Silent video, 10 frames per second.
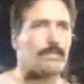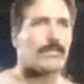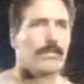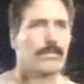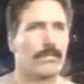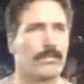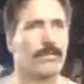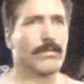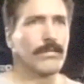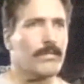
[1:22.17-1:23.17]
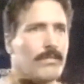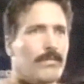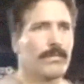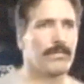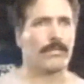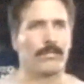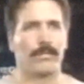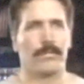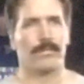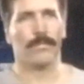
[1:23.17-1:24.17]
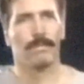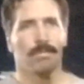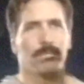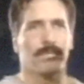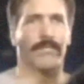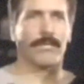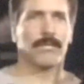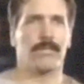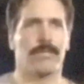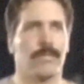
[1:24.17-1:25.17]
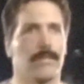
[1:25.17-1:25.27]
in judo, sambo, and jiu-jitsu before he entered the UFC